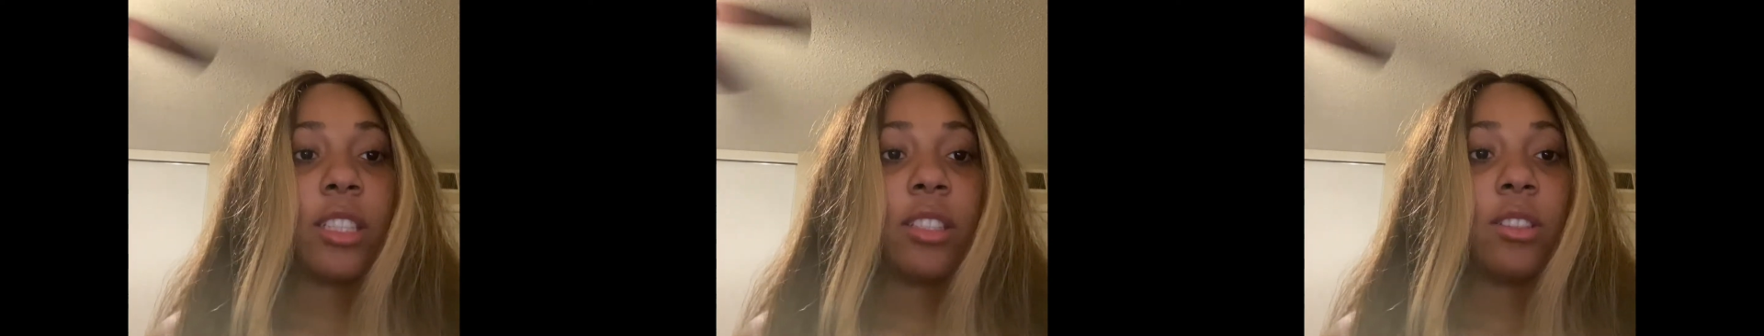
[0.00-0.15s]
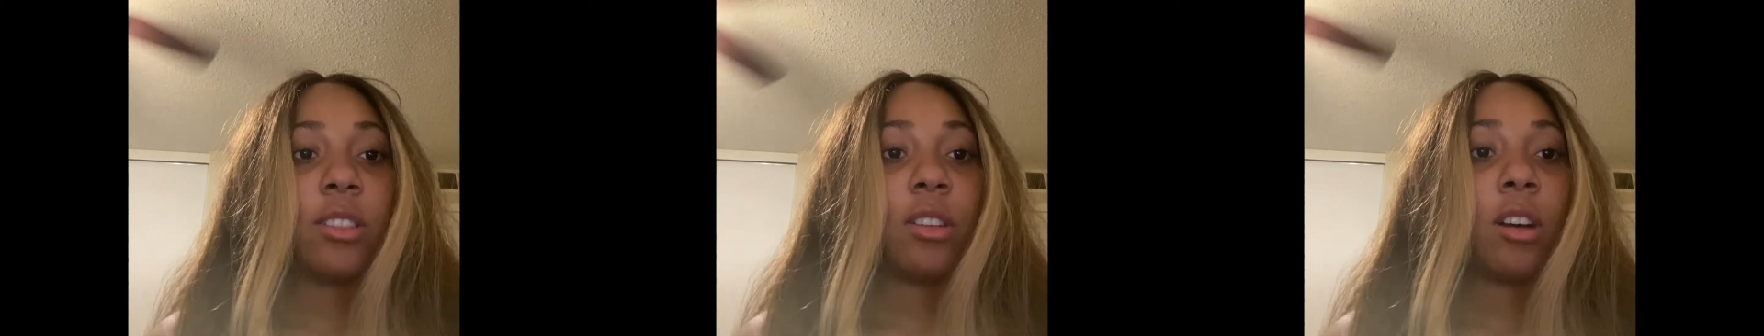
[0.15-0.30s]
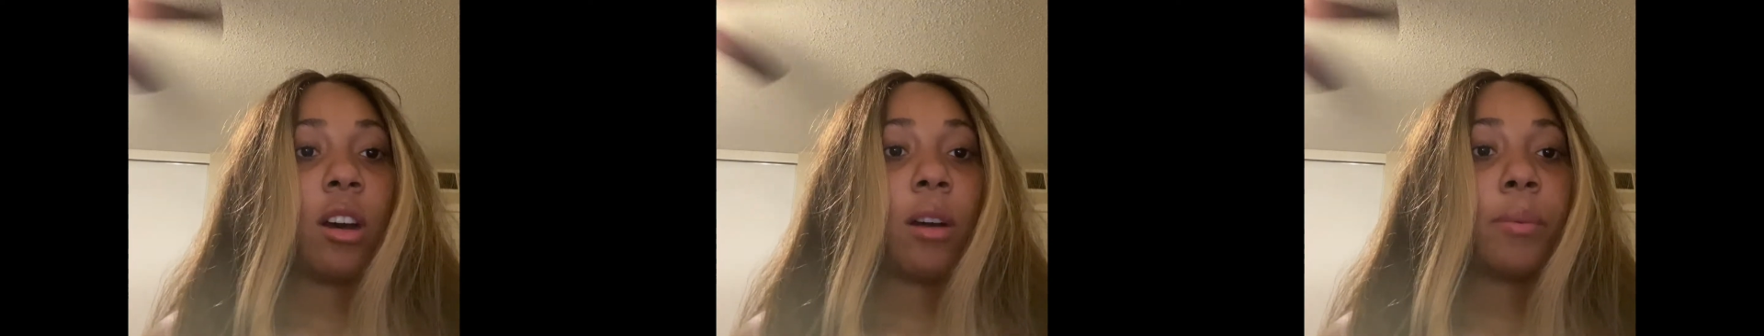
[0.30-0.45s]

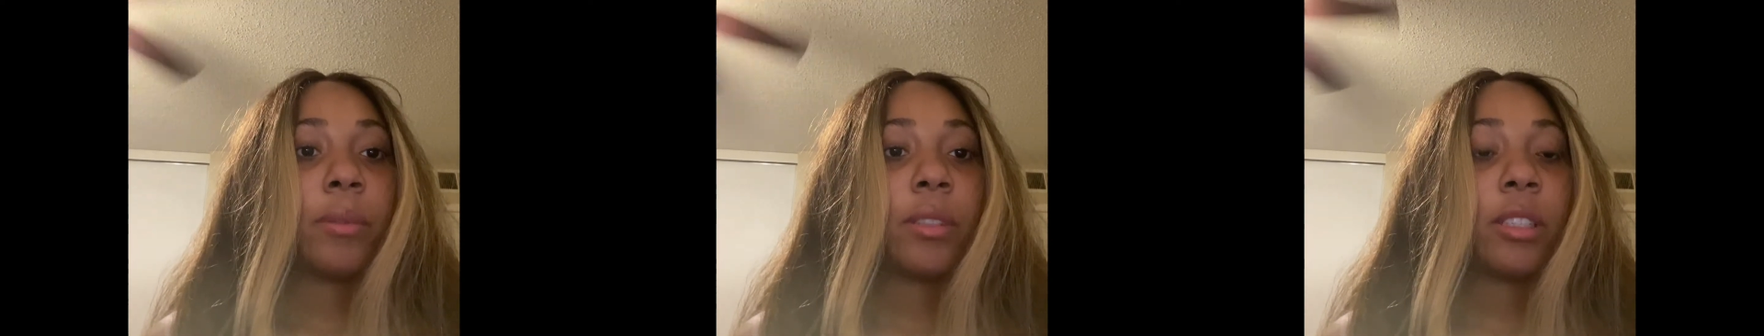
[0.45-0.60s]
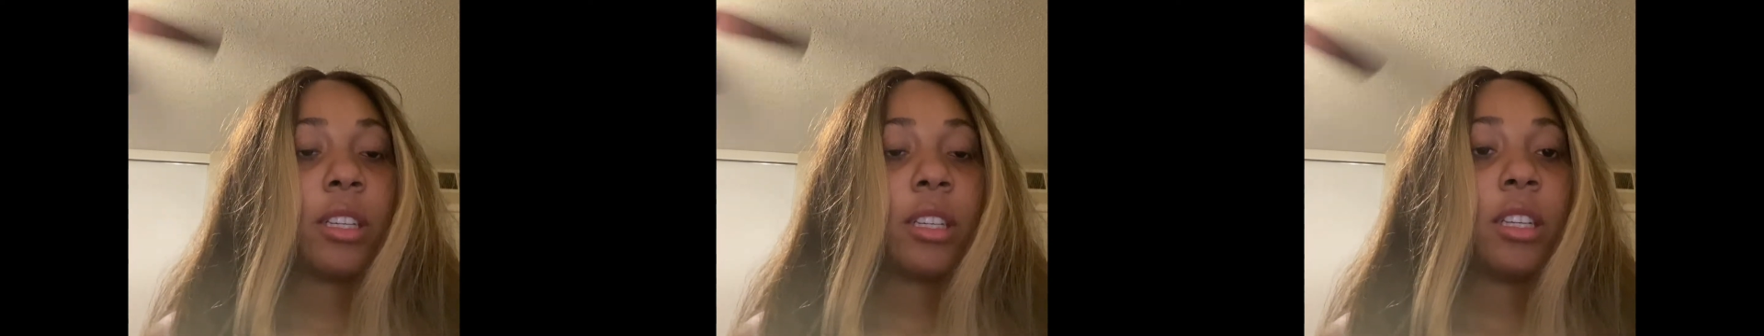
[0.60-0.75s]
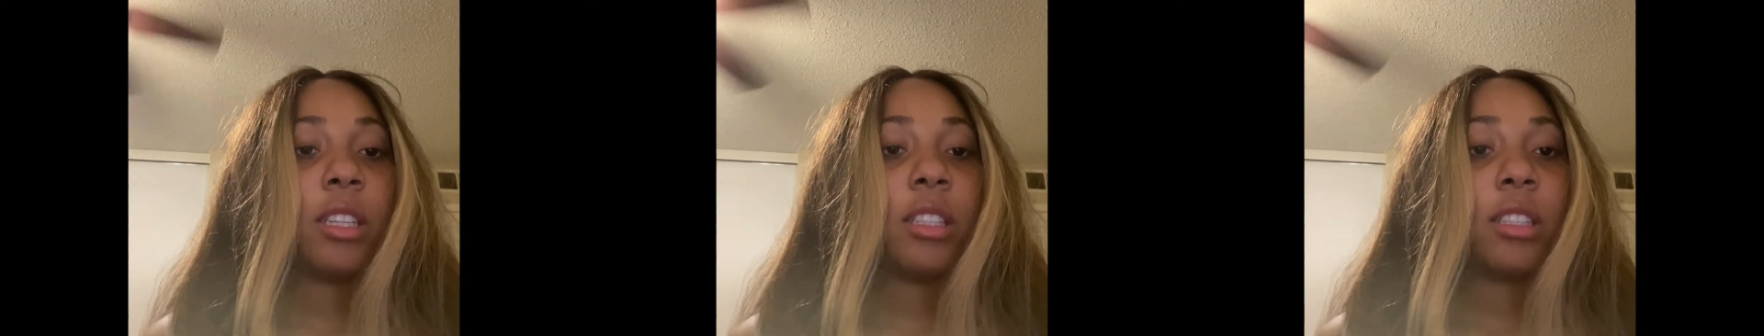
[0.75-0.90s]
to
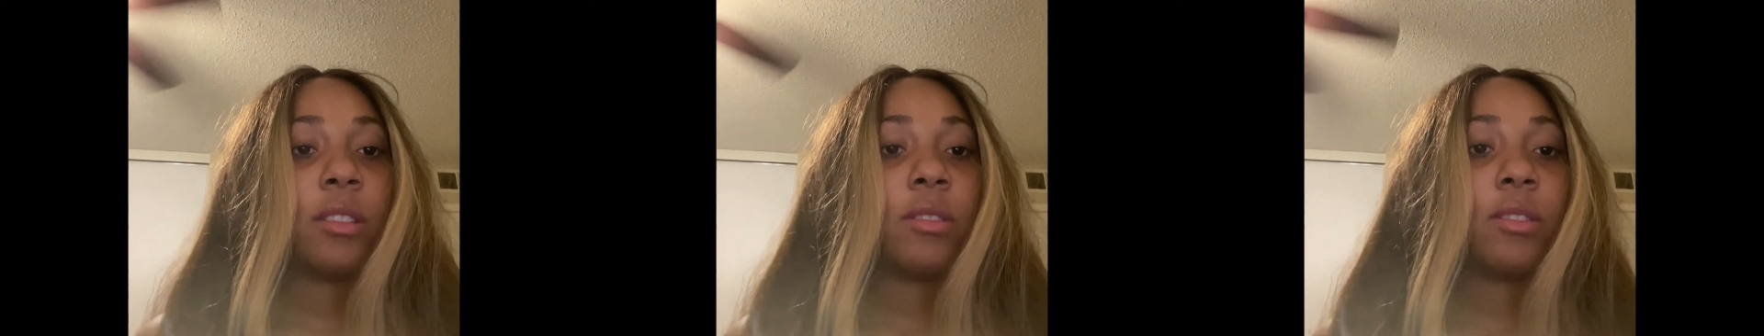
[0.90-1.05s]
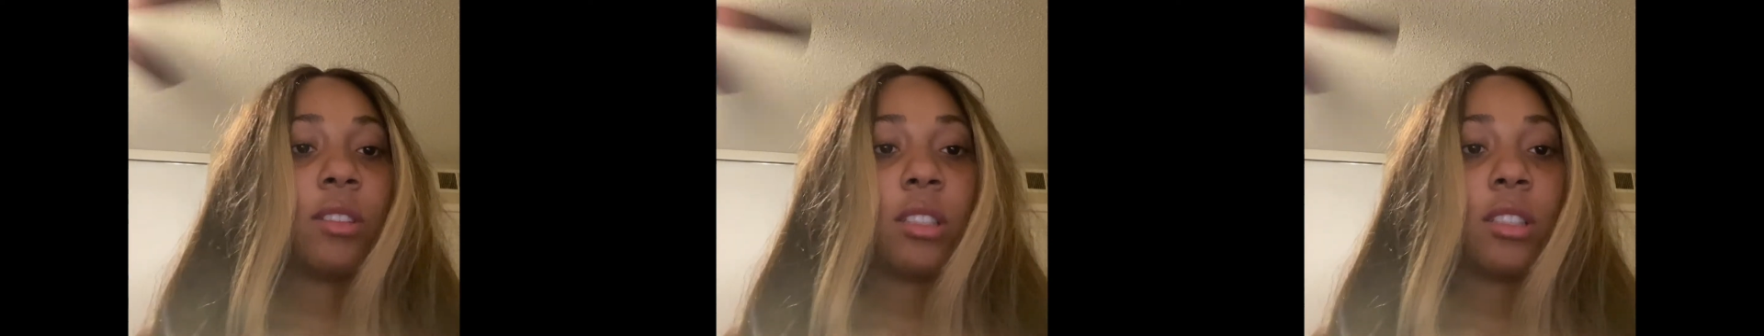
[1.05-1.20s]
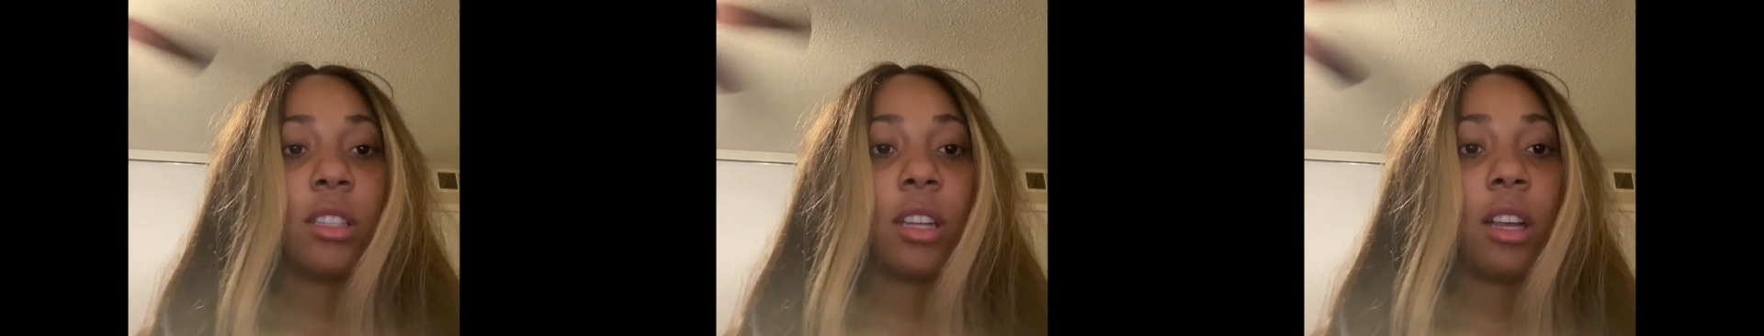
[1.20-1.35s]
opposite ends of
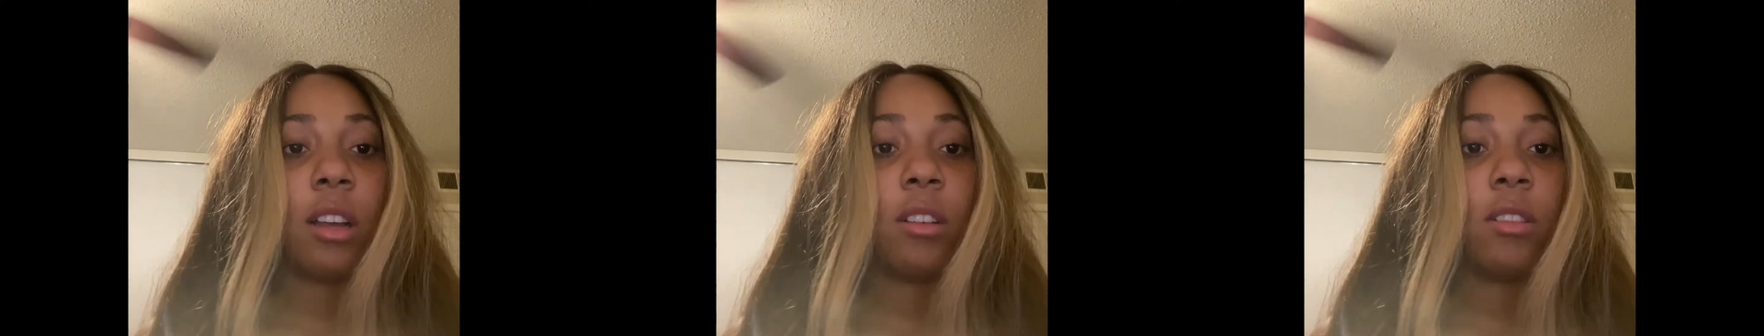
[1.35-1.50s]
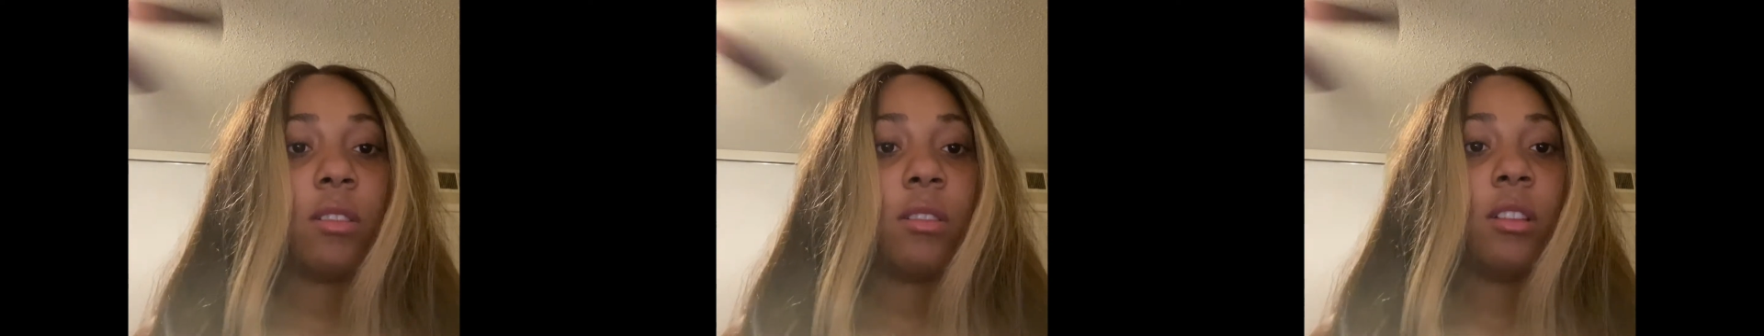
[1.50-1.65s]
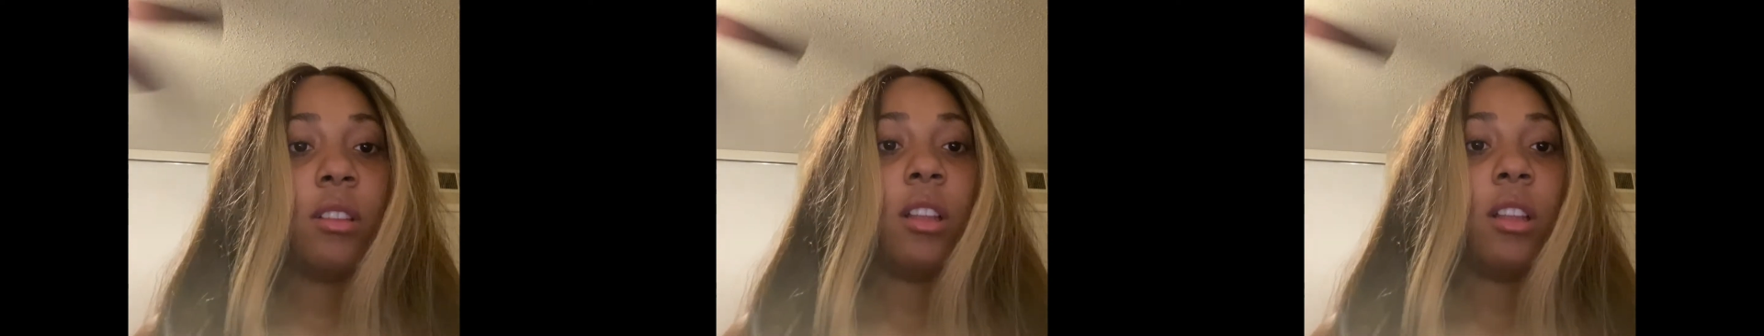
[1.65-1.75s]
the cell,